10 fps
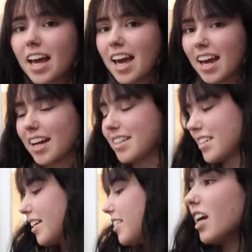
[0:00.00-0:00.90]
And
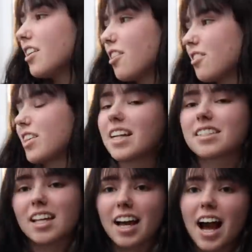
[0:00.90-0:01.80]
another thing
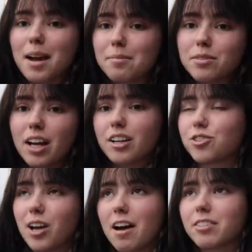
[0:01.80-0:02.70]
is like I'm
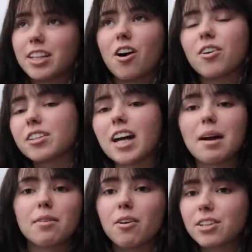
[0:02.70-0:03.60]
traveling all the
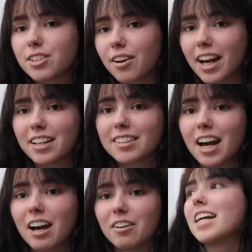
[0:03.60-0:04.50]
time, always going out of
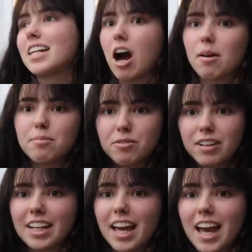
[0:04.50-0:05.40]
town. Now I'm
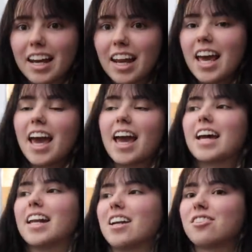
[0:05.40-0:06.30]
moving again
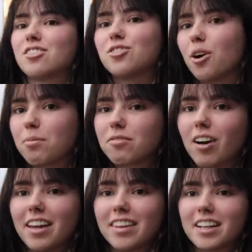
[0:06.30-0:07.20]
and I just don't
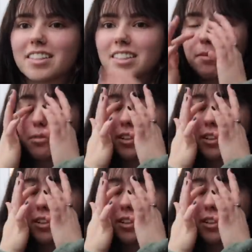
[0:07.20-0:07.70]
provide like a stable